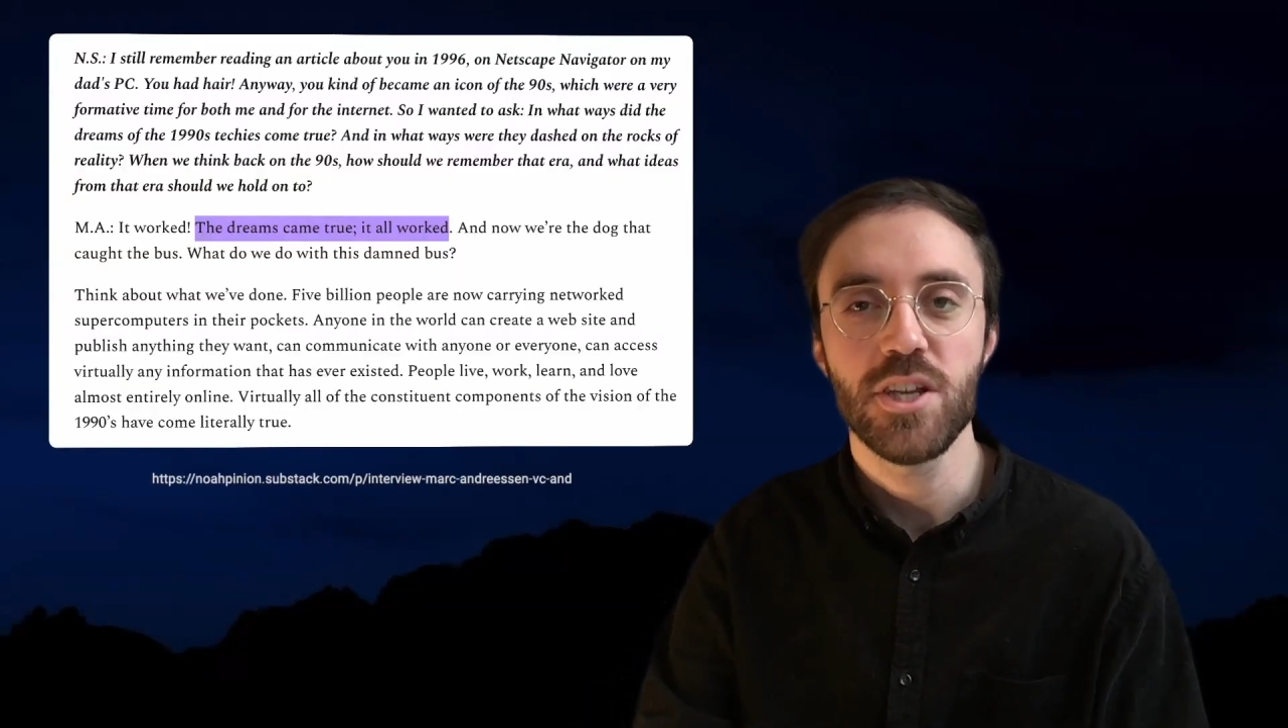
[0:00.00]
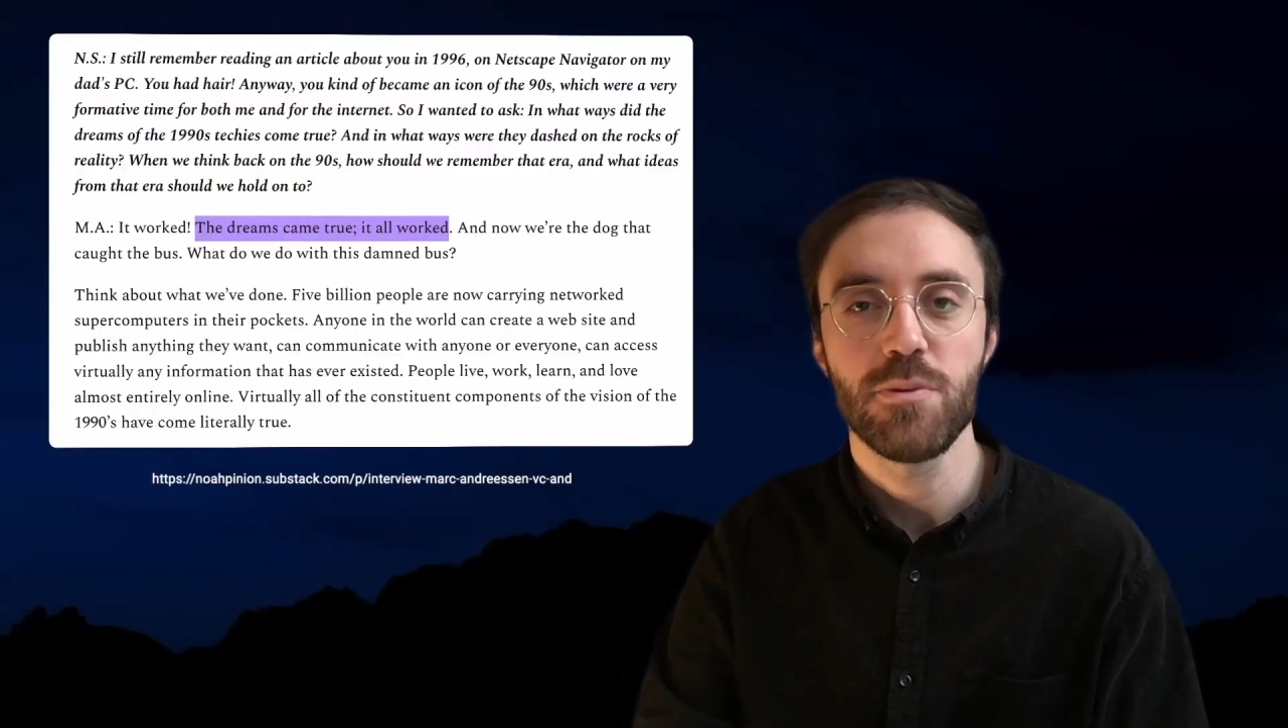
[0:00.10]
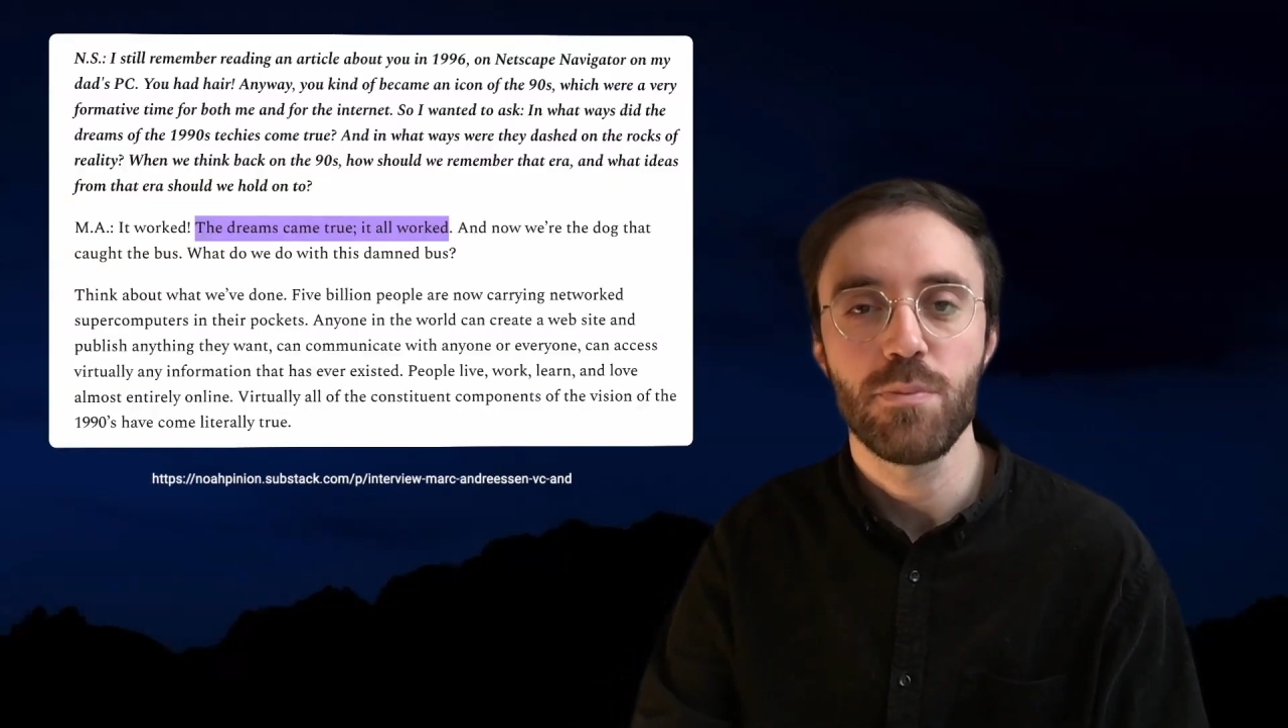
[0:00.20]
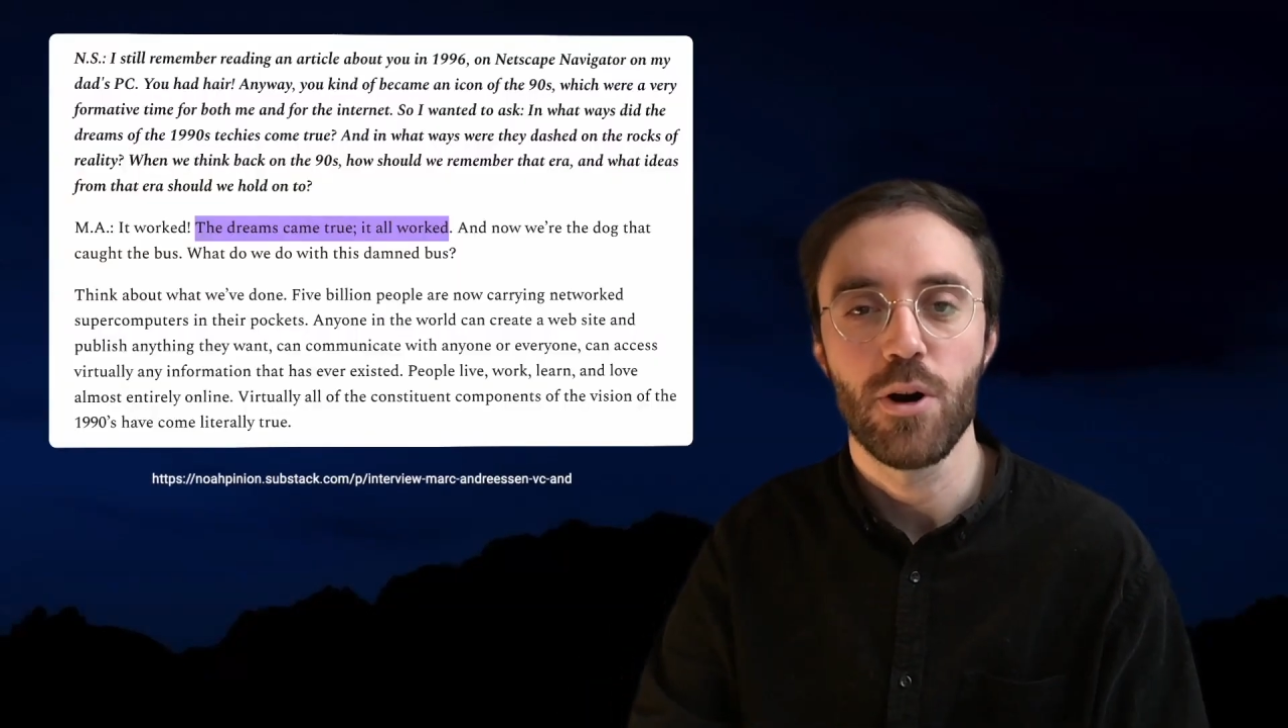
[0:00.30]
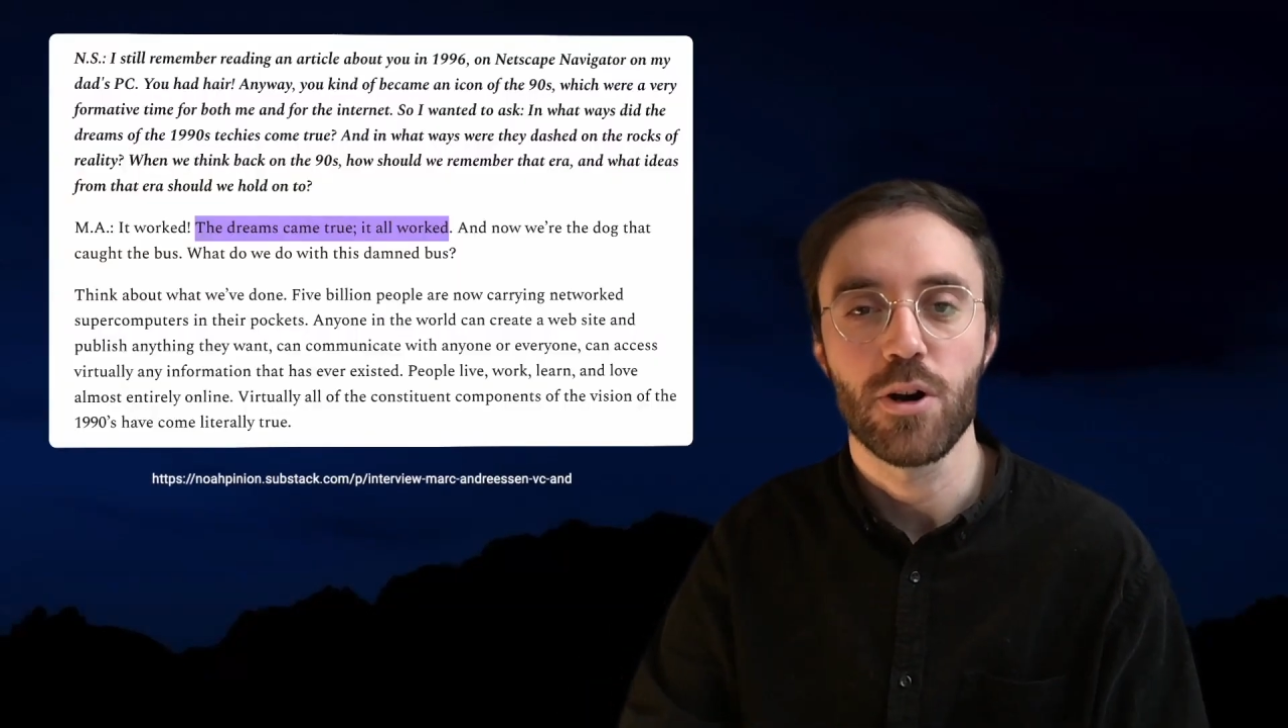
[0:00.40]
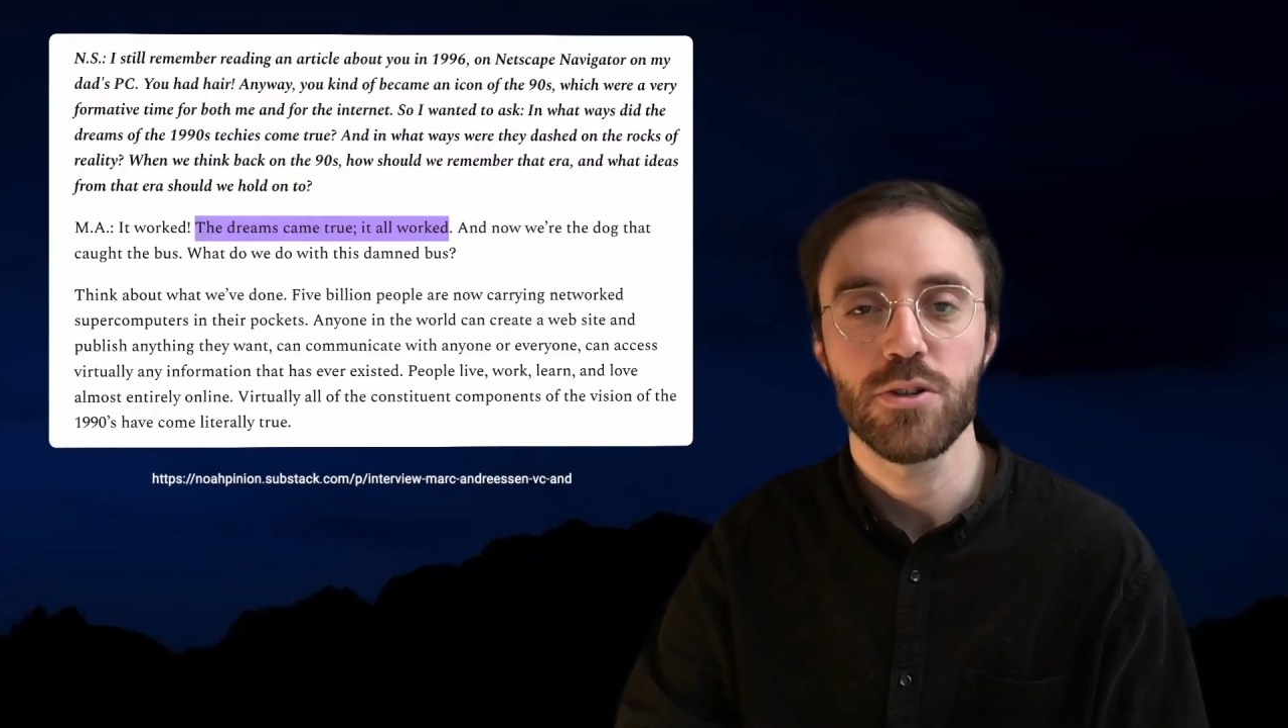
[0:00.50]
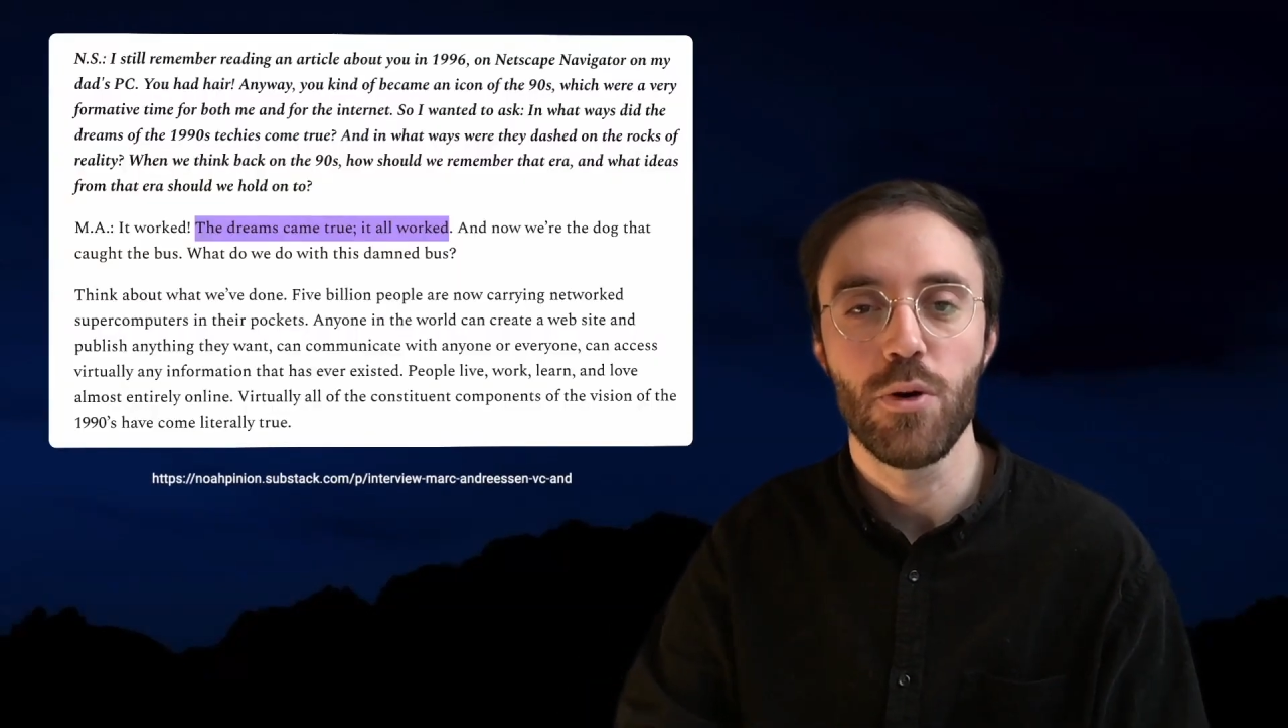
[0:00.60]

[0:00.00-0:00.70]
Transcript: in part,